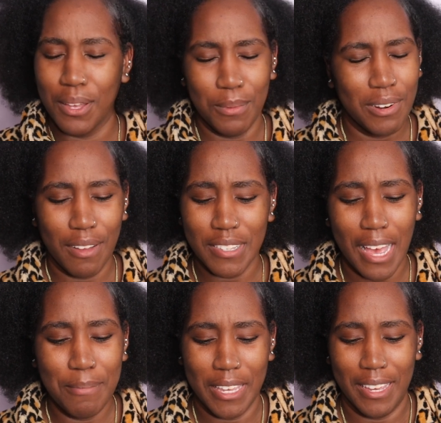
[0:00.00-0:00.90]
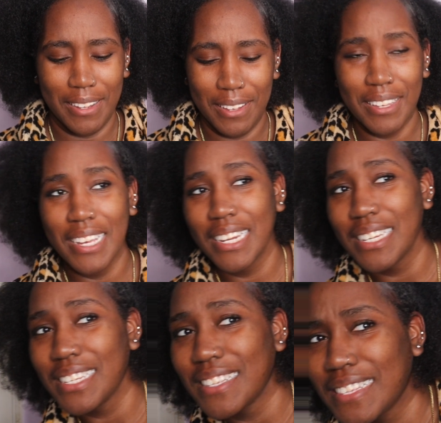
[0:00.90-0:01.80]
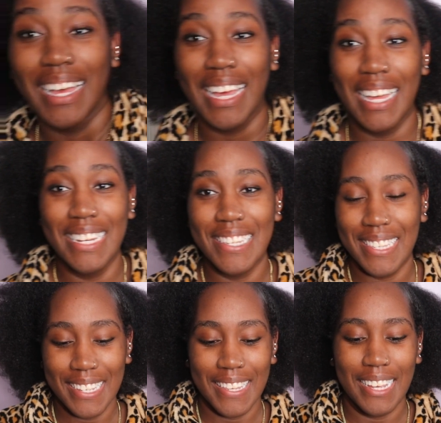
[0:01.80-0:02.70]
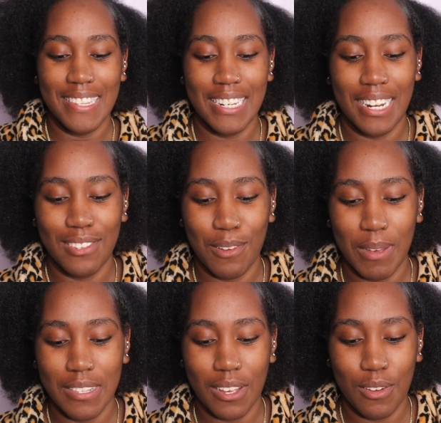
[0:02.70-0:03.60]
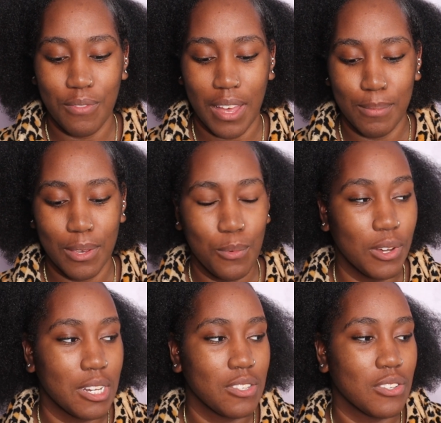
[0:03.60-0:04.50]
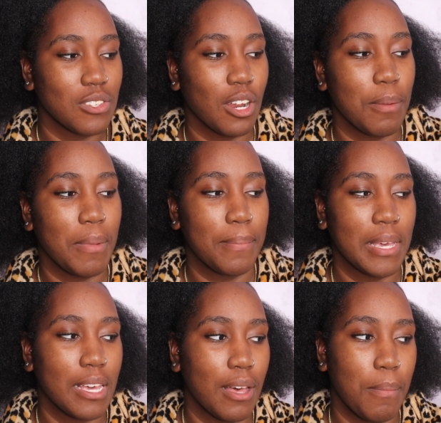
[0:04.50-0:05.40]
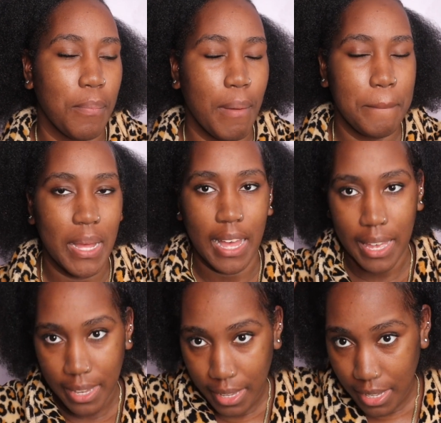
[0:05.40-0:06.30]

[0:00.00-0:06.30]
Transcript: We don't have time, Michaela. It is 6:18, and I told myself I be wanting to start my makeup by